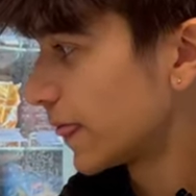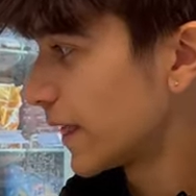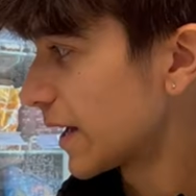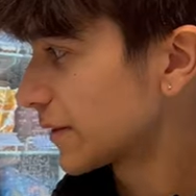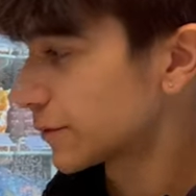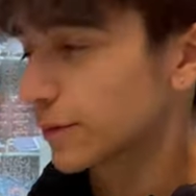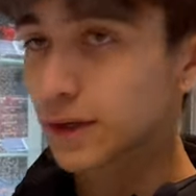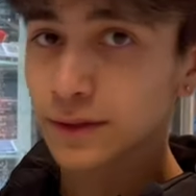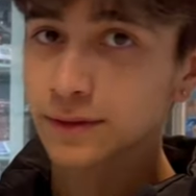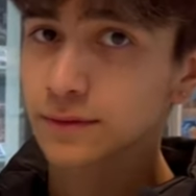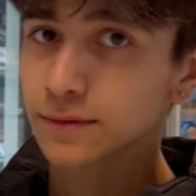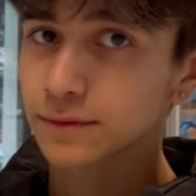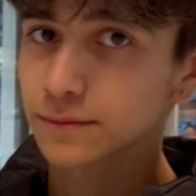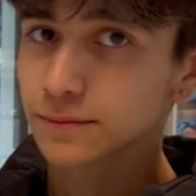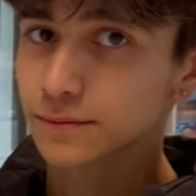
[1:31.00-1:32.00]
that one
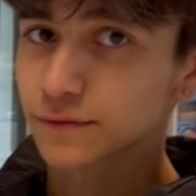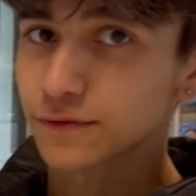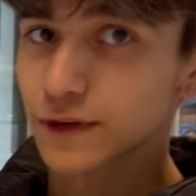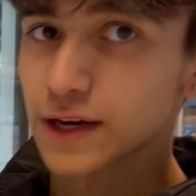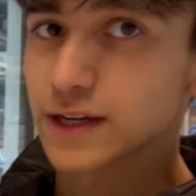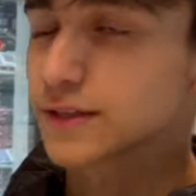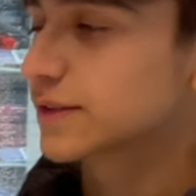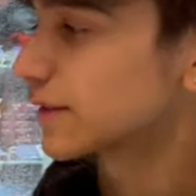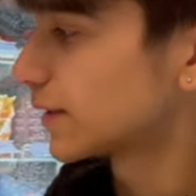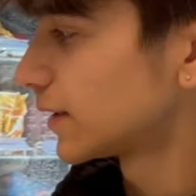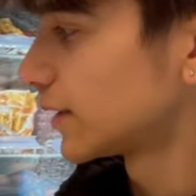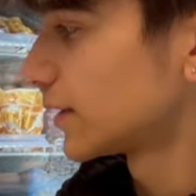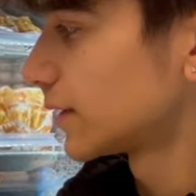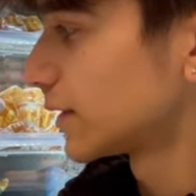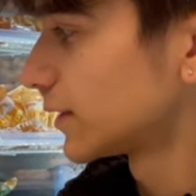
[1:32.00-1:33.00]
fries,
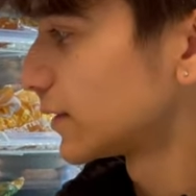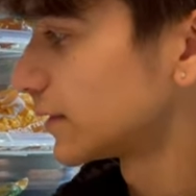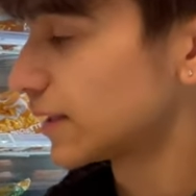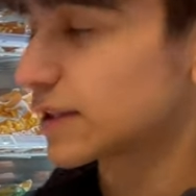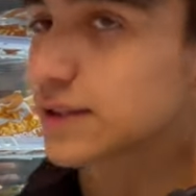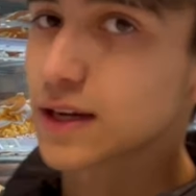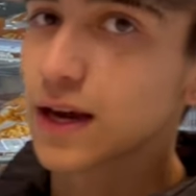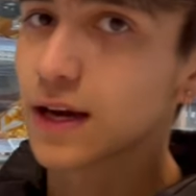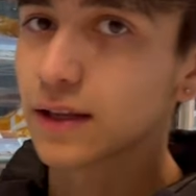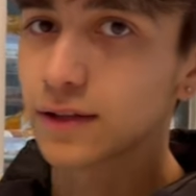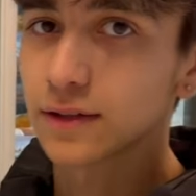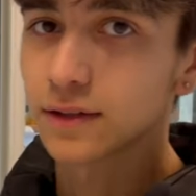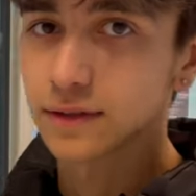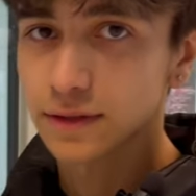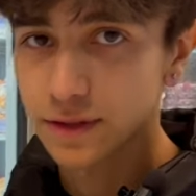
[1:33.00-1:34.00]
that's
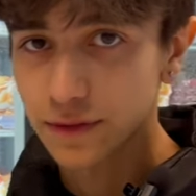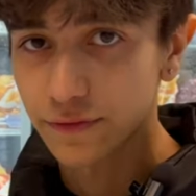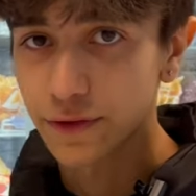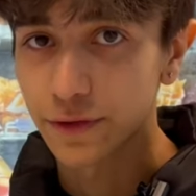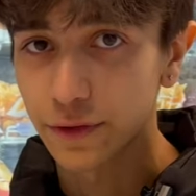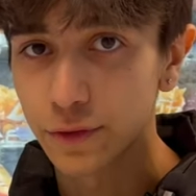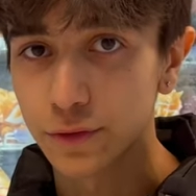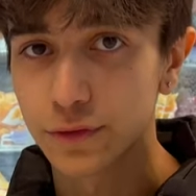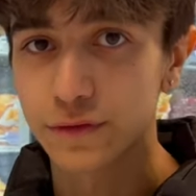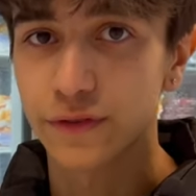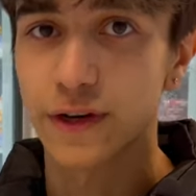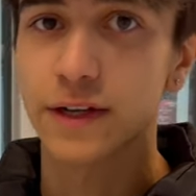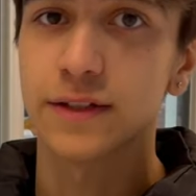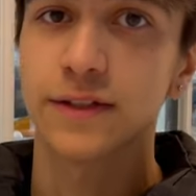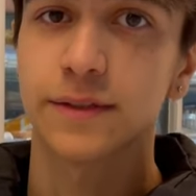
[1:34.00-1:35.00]
a very good
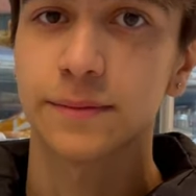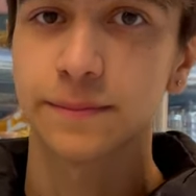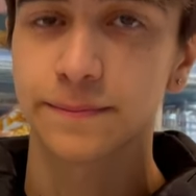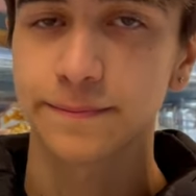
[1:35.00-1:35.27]
fries.